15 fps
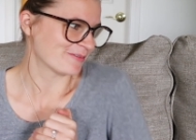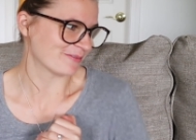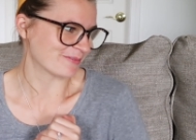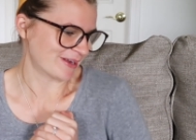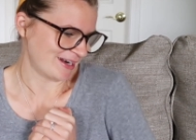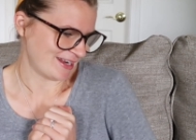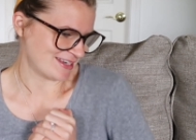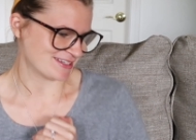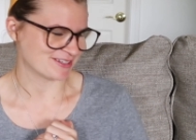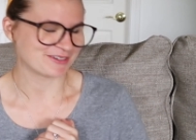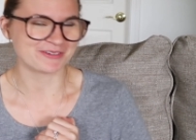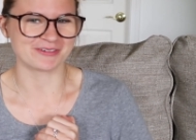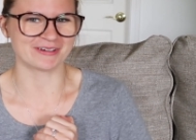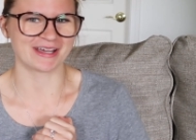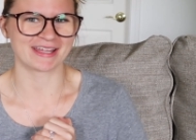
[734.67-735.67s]
when I
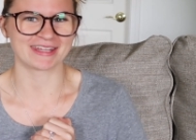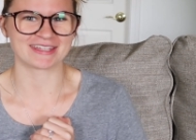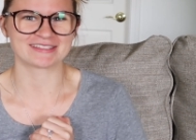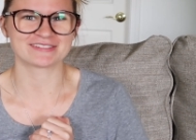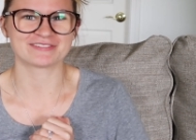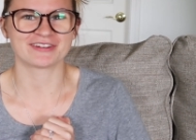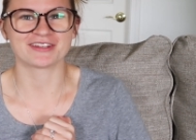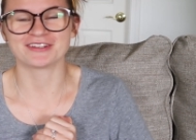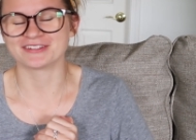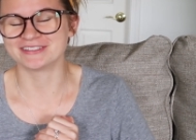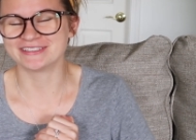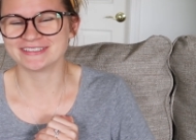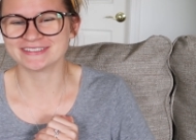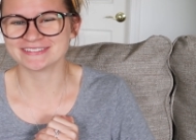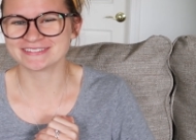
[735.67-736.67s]
do, I like to find
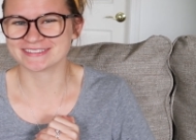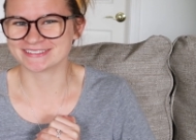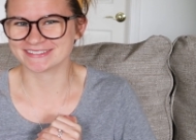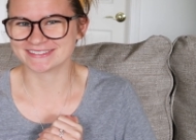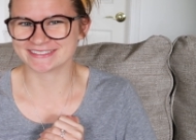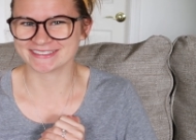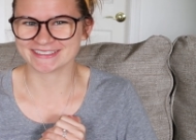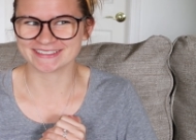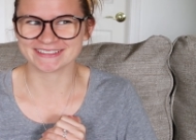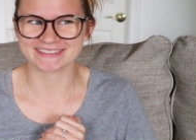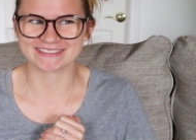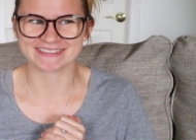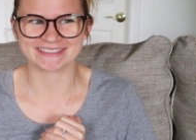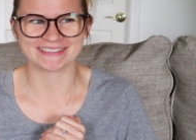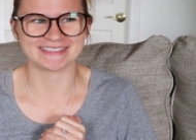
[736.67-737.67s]
good deals on
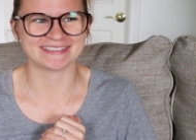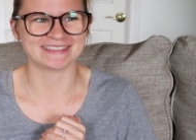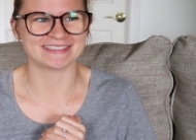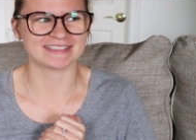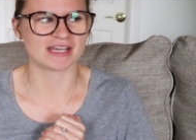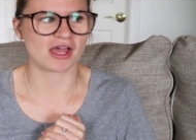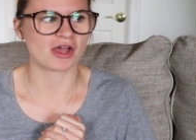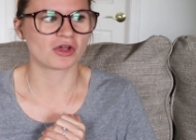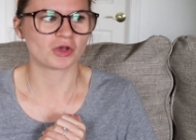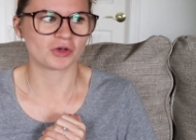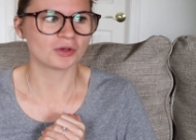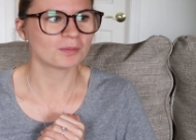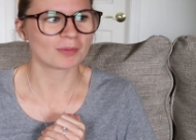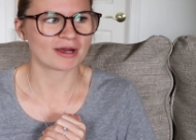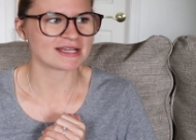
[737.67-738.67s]
sale and
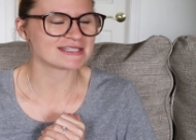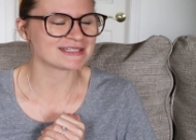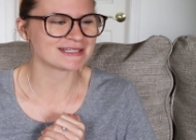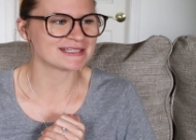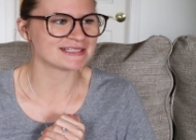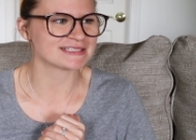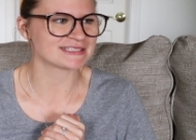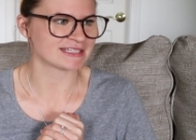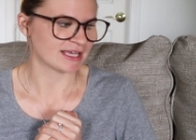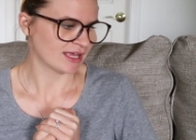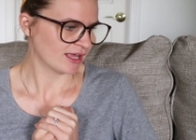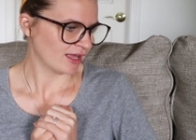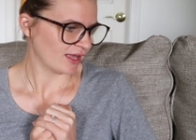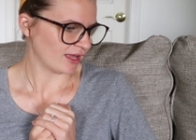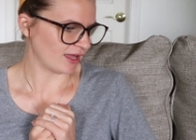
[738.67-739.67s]
good prices
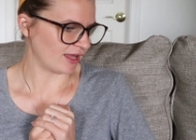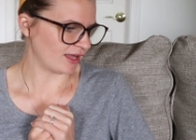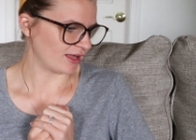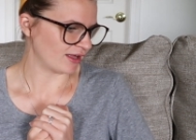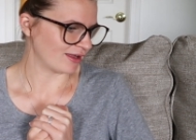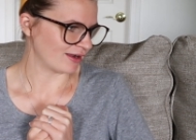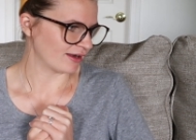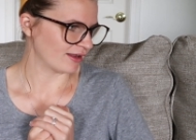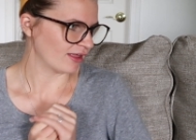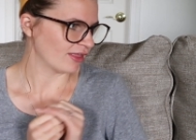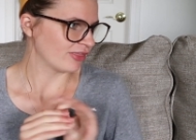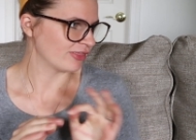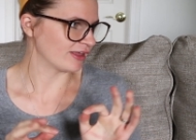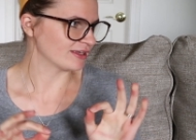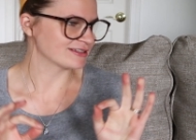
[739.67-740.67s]
and
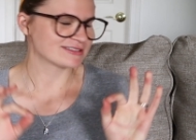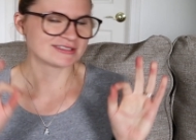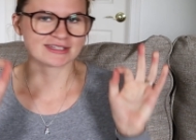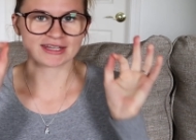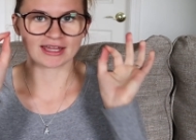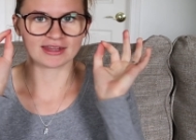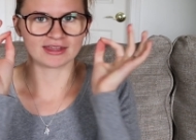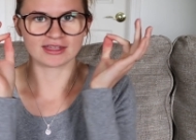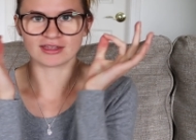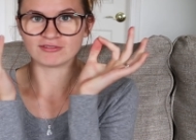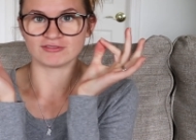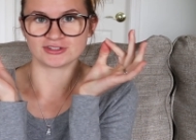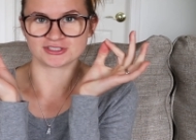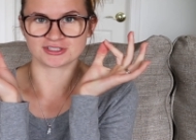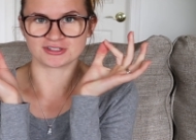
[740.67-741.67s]
things that I like
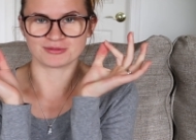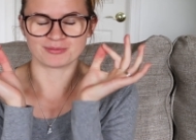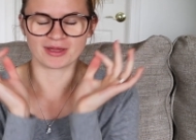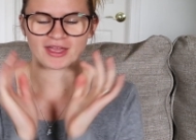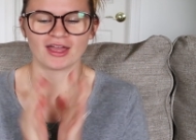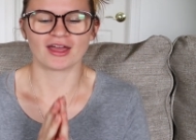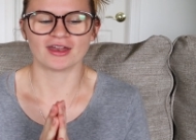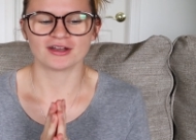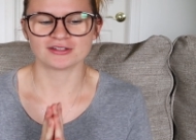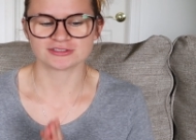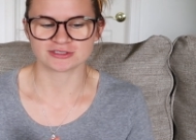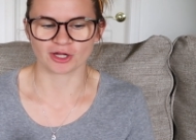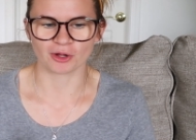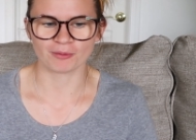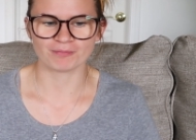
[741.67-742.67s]
envision in my head.
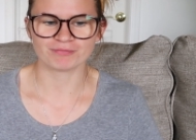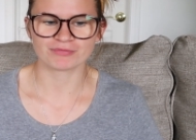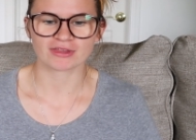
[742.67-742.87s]
So